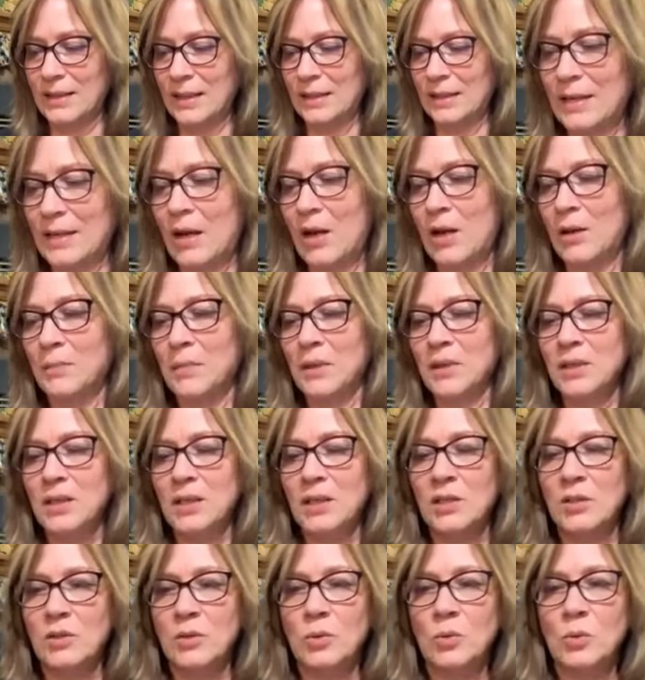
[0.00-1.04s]
now I'm gonna
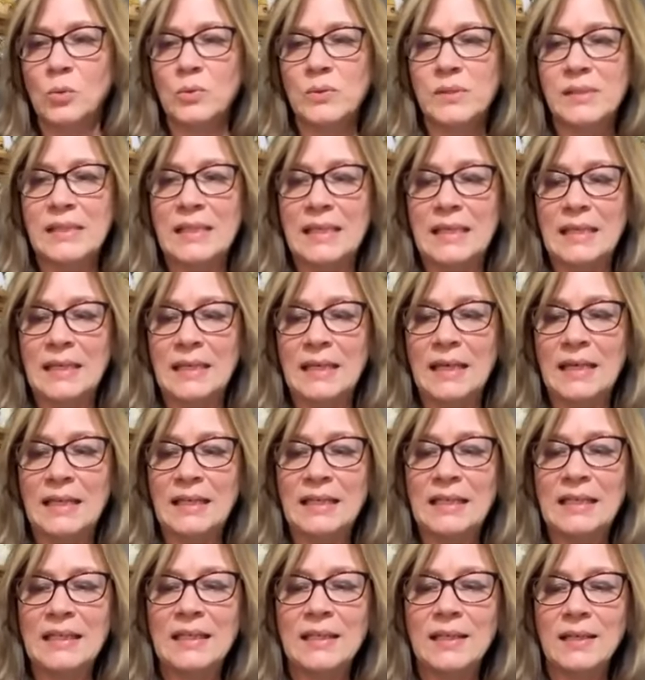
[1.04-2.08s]
use the
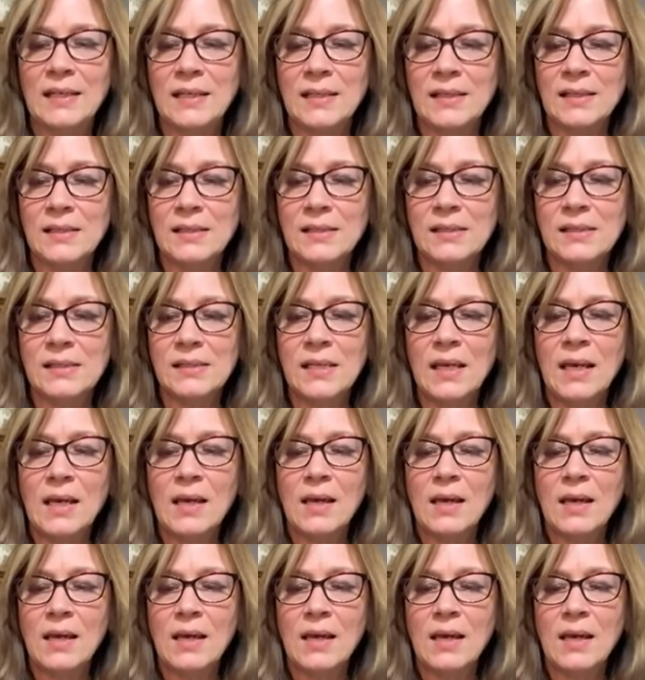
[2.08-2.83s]
Anita's